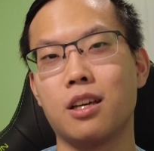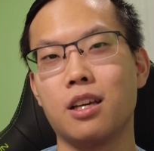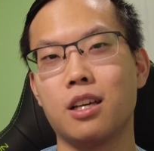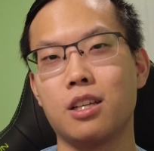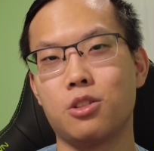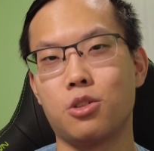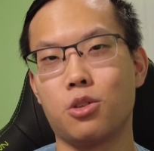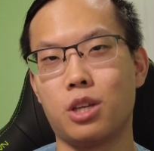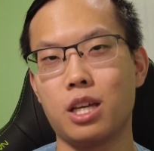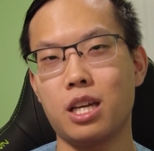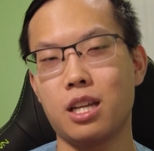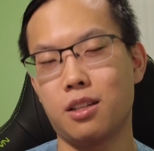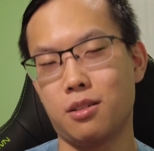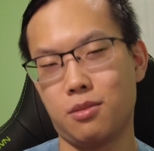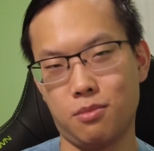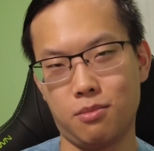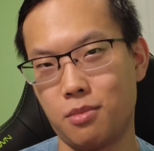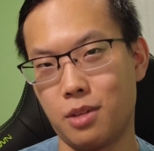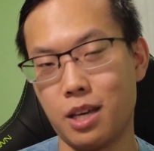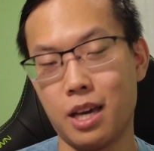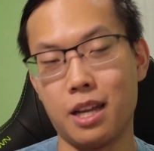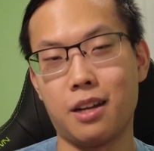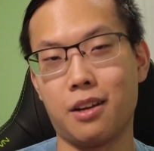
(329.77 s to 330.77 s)
So you can't
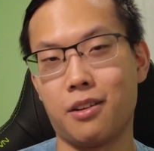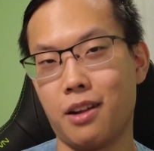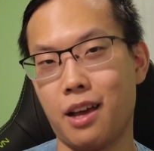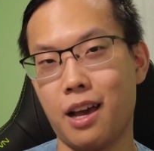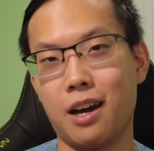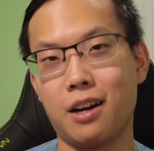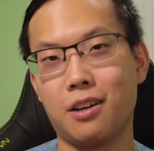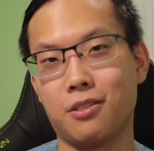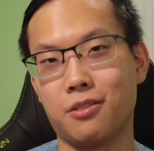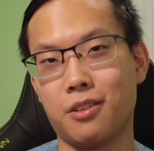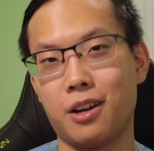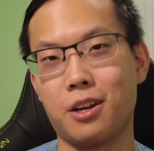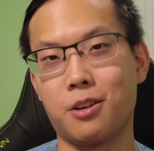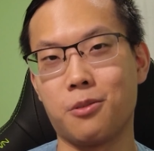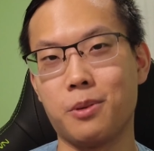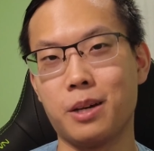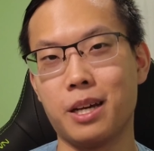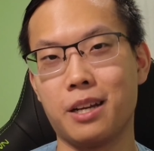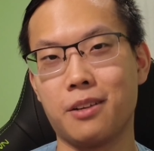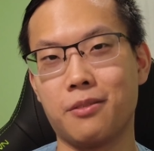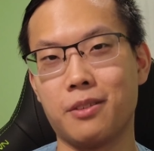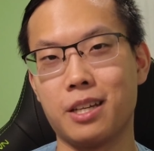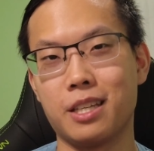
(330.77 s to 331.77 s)
get it out right
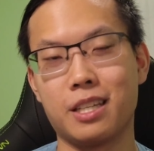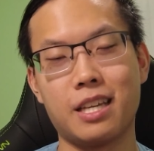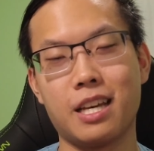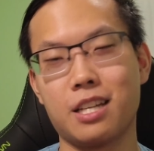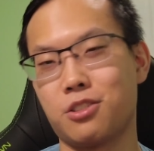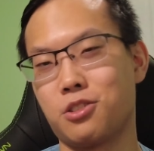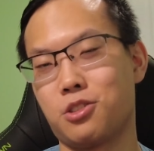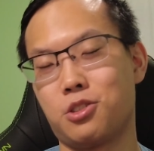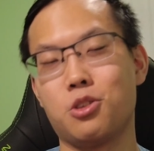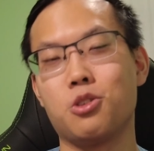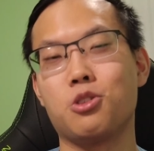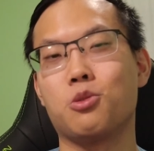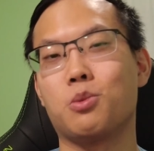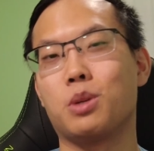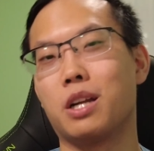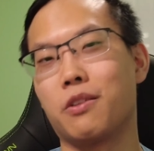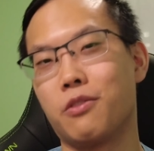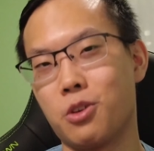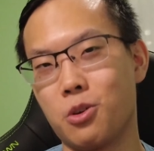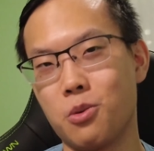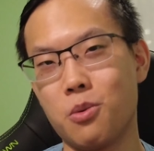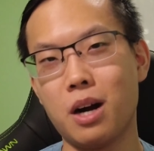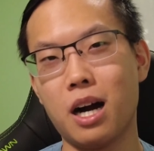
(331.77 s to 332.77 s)
away, right? You can't just use it
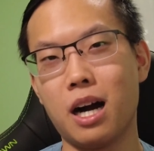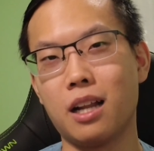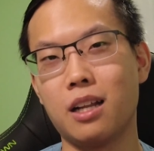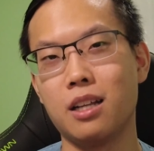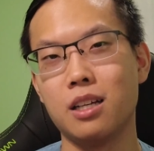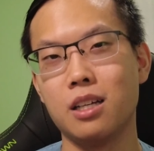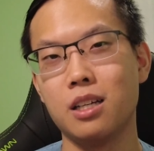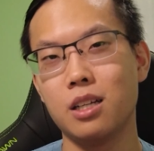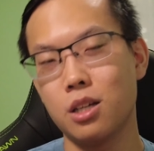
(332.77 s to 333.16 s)
whenever you want.